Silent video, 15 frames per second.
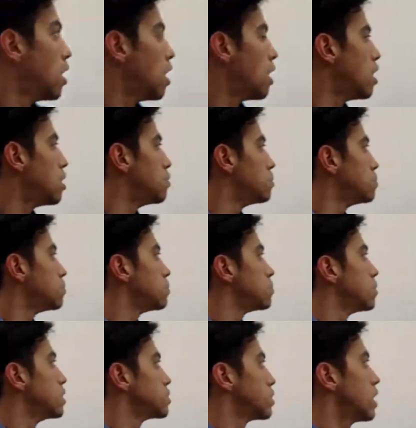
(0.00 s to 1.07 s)
And
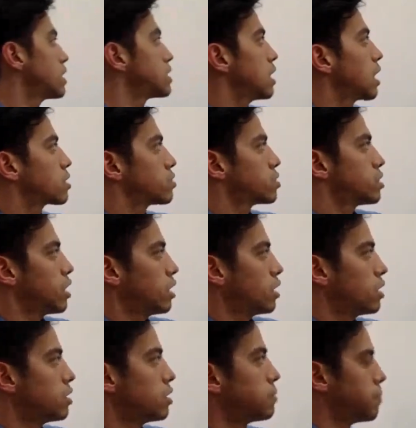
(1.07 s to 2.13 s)
so that's
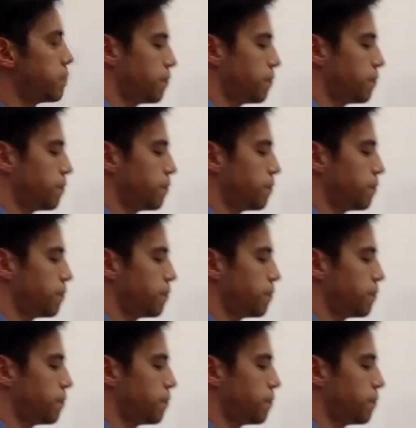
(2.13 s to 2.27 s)
extracellular.